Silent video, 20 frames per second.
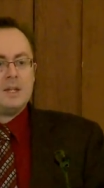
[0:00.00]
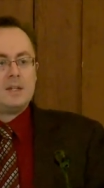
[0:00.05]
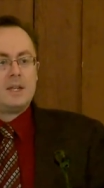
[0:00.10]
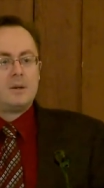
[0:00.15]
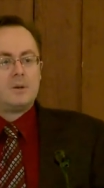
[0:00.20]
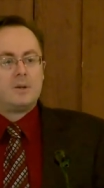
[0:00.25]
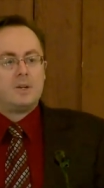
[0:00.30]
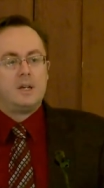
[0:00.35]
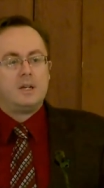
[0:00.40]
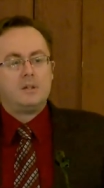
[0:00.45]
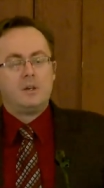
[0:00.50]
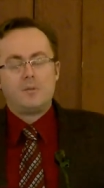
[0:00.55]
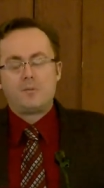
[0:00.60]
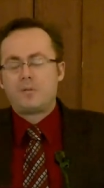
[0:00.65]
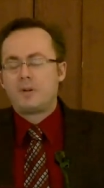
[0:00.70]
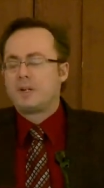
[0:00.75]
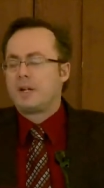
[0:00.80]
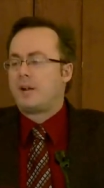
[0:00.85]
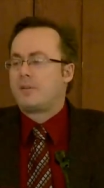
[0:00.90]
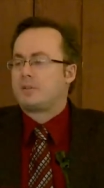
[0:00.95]
Now, in
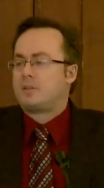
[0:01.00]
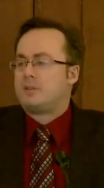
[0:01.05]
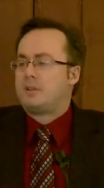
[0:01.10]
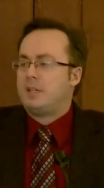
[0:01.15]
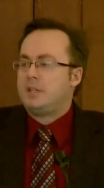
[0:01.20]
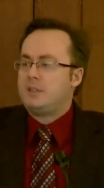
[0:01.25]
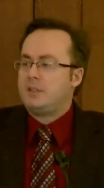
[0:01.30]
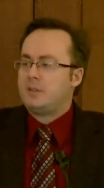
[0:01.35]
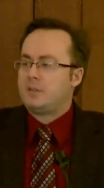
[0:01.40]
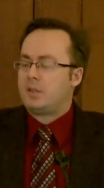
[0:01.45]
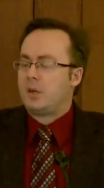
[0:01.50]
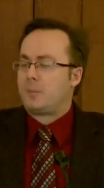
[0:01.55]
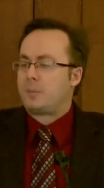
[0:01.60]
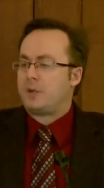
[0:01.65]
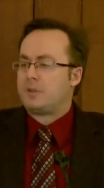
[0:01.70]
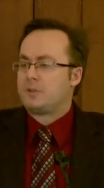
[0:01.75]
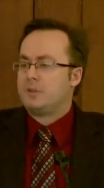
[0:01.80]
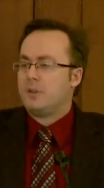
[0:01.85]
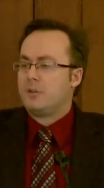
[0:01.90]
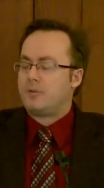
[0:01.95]
offering an Aristotelian
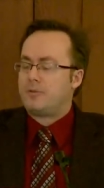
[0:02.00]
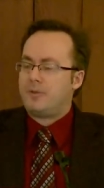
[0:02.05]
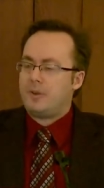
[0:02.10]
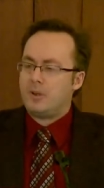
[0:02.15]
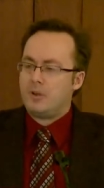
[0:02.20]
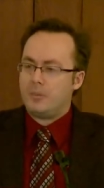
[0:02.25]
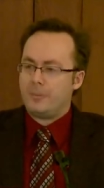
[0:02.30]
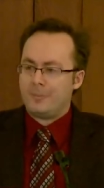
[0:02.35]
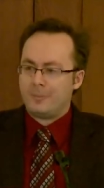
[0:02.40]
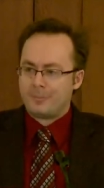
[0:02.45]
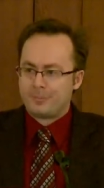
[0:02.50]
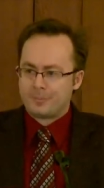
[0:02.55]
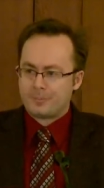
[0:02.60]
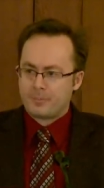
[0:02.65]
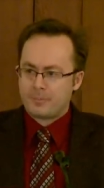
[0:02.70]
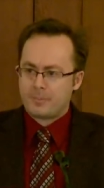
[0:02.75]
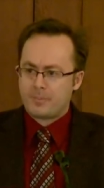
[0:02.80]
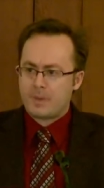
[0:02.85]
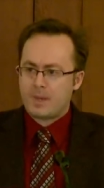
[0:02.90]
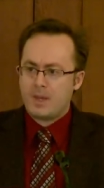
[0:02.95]
interpretation of the film,
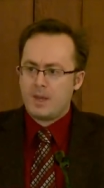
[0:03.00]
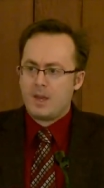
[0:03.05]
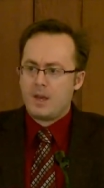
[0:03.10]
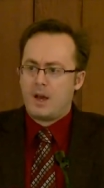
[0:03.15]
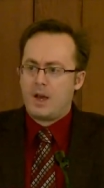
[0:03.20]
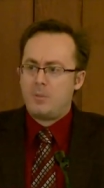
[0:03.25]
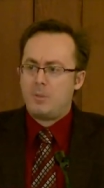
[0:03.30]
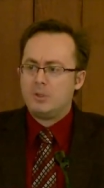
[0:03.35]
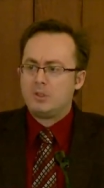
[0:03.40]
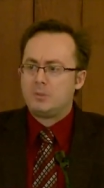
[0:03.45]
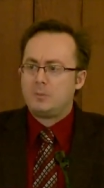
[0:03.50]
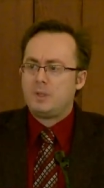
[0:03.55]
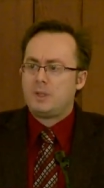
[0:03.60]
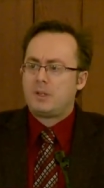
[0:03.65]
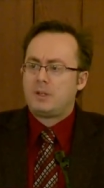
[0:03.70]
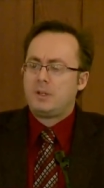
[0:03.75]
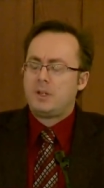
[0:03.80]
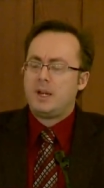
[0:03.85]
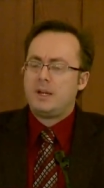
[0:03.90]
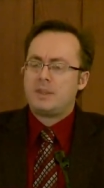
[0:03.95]
I want to be
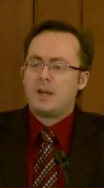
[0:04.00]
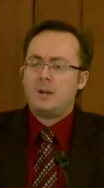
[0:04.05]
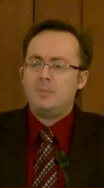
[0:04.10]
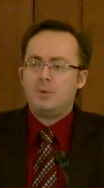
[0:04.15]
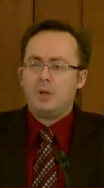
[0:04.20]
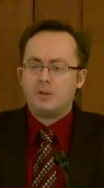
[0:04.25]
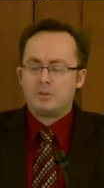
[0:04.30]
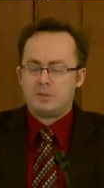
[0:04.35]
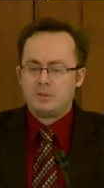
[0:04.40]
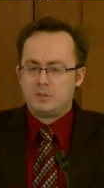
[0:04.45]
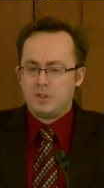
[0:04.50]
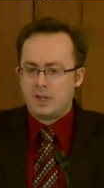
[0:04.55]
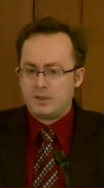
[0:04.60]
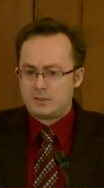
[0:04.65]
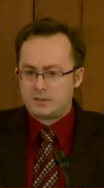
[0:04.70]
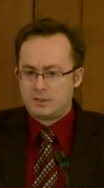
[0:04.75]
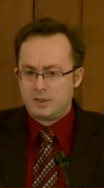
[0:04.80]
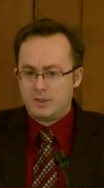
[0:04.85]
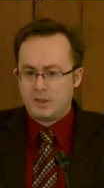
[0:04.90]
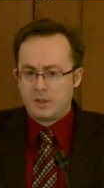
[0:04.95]
clear that I'm not
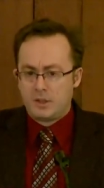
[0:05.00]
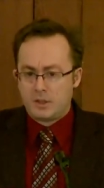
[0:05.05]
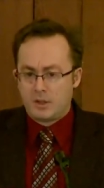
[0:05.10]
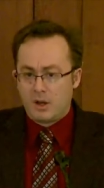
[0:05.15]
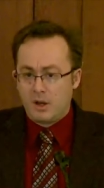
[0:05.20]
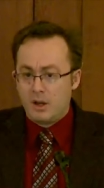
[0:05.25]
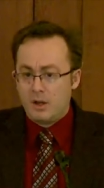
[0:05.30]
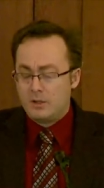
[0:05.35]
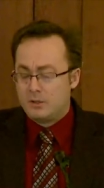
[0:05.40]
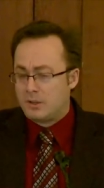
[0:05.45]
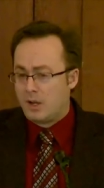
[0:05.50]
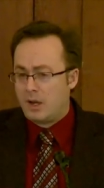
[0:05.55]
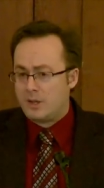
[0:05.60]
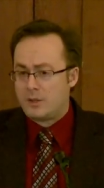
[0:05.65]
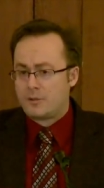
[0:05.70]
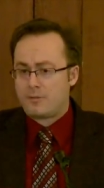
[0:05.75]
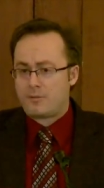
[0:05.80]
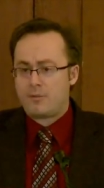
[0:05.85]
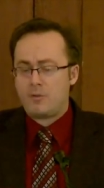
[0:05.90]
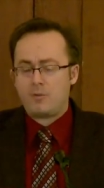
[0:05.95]
suggesting that there aren't
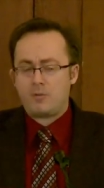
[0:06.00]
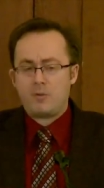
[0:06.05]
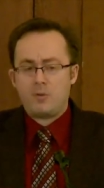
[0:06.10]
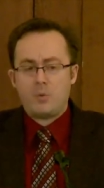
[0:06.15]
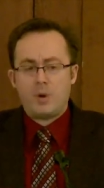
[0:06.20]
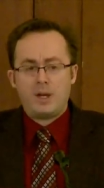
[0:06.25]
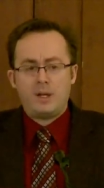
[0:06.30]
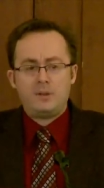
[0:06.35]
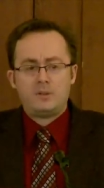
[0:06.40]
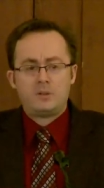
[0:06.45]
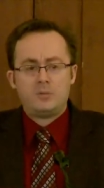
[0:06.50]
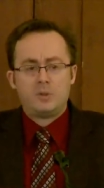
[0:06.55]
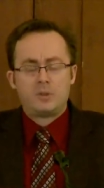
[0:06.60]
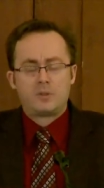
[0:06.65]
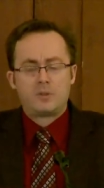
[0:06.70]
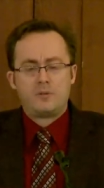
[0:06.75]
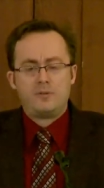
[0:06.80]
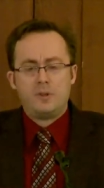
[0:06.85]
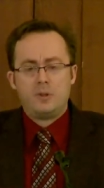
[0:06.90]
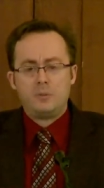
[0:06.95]
other fruitful ways in
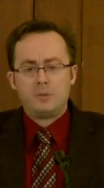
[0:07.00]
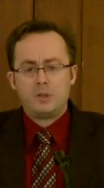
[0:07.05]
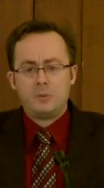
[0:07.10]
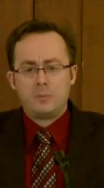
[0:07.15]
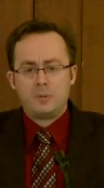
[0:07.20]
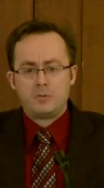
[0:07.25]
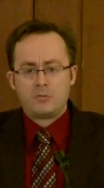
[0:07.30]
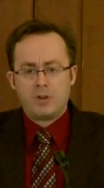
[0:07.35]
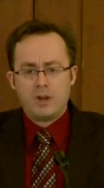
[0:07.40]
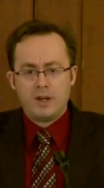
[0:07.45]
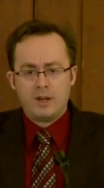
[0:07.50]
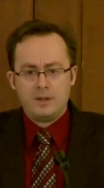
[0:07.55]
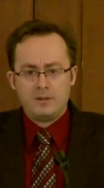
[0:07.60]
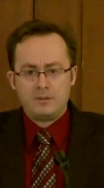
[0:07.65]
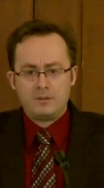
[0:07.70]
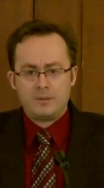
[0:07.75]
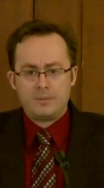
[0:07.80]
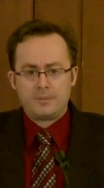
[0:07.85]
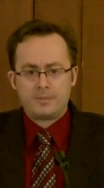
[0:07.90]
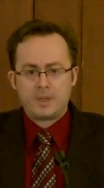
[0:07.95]
which the film could be
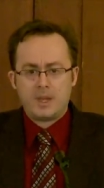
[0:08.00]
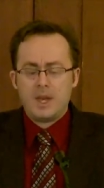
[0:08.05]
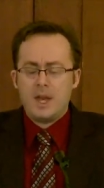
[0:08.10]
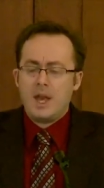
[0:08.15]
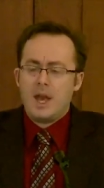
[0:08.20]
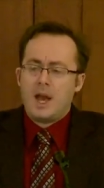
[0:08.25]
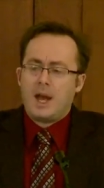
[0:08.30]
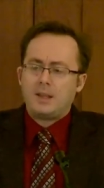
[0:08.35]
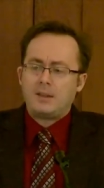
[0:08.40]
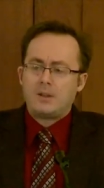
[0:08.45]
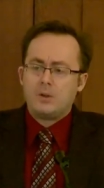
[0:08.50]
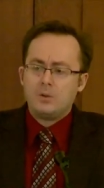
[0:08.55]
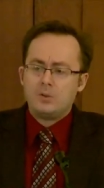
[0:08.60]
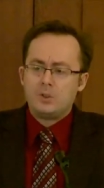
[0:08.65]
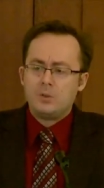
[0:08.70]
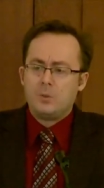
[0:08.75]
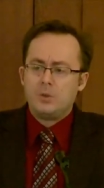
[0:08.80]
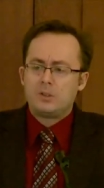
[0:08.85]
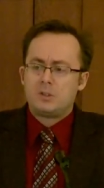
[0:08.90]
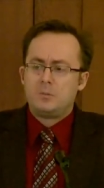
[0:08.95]
read. And I
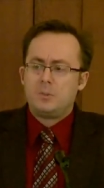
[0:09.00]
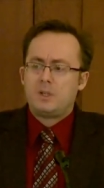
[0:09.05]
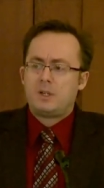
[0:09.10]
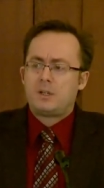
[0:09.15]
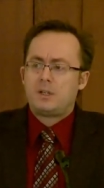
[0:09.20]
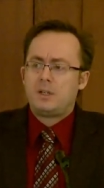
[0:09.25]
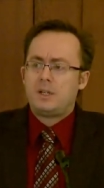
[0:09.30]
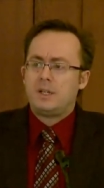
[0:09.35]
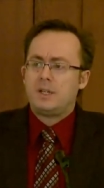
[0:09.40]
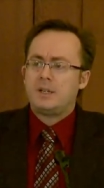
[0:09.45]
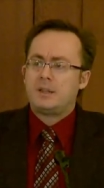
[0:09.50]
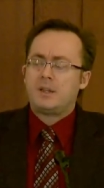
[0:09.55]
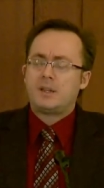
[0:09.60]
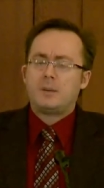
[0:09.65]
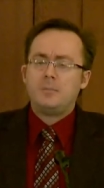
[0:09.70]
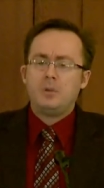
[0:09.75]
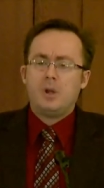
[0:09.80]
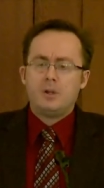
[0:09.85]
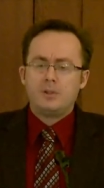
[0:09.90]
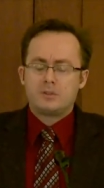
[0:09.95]
also want to be clear that
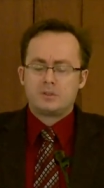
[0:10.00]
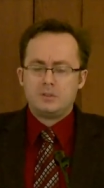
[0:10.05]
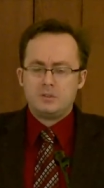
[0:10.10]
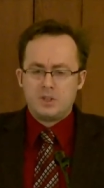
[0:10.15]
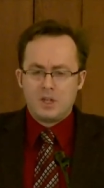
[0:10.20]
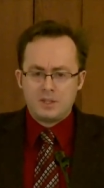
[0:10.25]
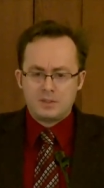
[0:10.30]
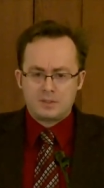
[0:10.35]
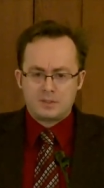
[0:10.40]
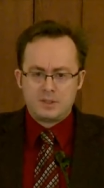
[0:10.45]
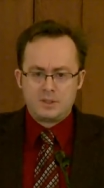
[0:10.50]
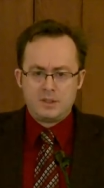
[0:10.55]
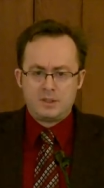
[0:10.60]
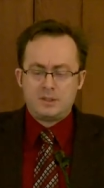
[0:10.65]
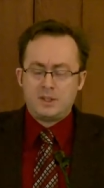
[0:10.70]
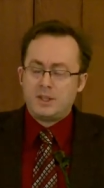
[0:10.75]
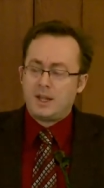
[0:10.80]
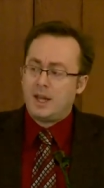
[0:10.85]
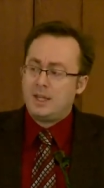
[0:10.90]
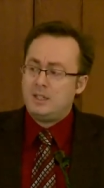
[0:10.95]
I'm not suggesting
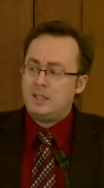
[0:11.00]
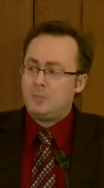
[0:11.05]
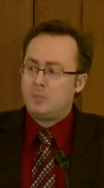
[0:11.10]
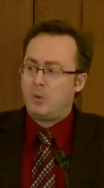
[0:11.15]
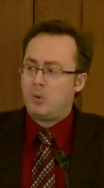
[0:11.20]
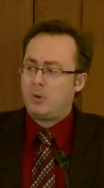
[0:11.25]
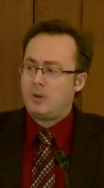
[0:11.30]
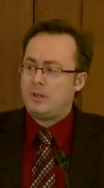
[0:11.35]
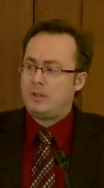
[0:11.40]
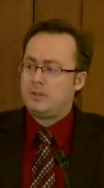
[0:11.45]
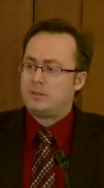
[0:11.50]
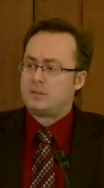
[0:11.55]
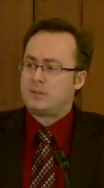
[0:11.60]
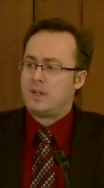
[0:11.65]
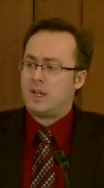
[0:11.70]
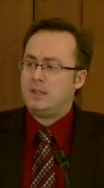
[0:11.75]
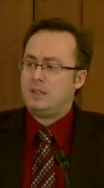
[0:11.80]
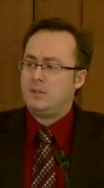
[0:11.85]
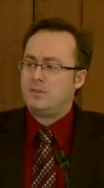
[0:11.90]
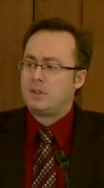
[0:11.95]
that at any point
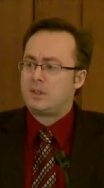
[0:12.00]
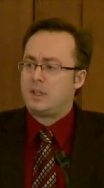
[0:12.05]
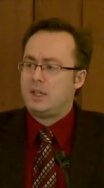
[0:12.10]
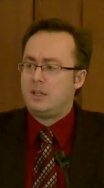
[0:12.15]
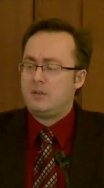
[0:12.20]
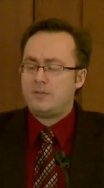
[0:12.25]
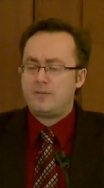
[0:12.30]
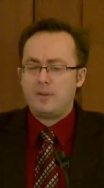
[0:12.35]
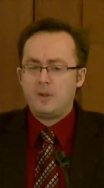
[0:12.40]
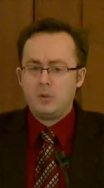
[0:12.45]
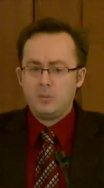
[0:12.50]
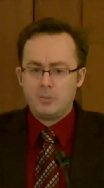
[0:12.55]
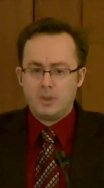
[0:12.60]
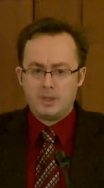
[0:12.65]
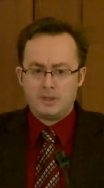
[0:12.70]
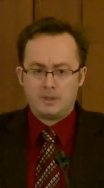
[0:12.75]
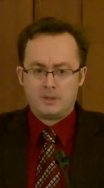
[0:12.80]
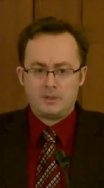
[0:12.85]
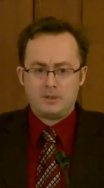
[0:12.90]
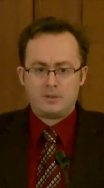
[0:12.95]
any of the key
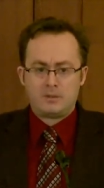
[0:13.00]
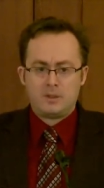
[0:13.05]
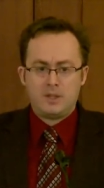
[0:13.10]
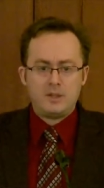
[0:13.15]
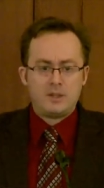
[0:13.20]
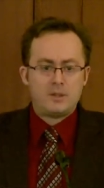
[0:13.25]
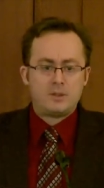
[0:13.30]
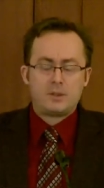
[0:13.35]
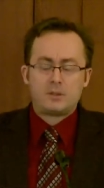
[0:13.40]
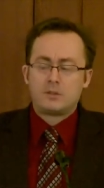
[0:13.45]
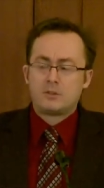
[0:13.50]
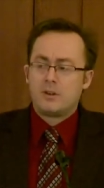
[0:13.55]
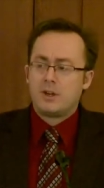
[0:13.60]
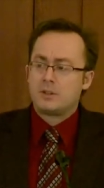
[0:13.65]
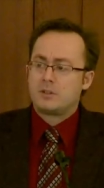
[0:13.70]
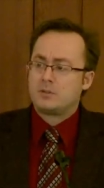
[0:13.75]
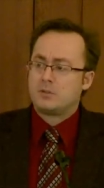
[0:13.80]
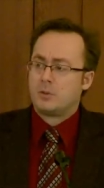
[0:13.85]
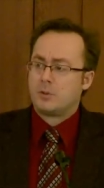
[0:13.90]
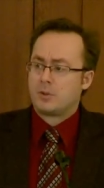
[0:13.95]
filmmakers, either the
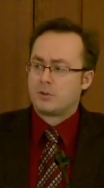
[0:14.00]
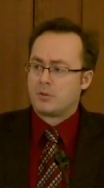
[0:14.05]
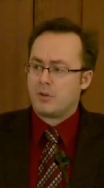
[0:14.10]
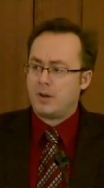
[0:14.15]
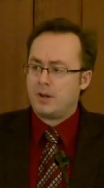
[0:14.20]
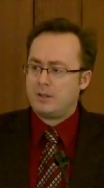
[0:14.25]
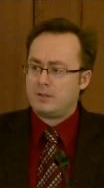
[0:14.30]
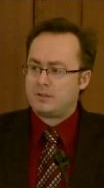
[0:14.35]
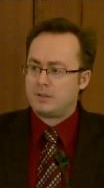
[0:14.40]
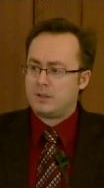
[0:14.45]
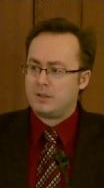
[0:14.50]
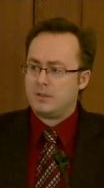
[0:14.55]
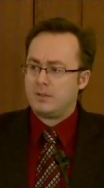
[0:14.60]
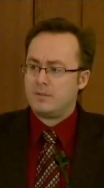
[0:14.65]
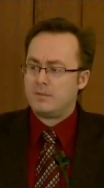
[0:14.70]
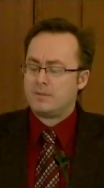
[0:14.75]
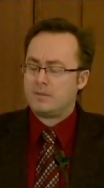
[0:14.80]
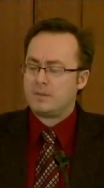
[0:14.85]
director or the writer,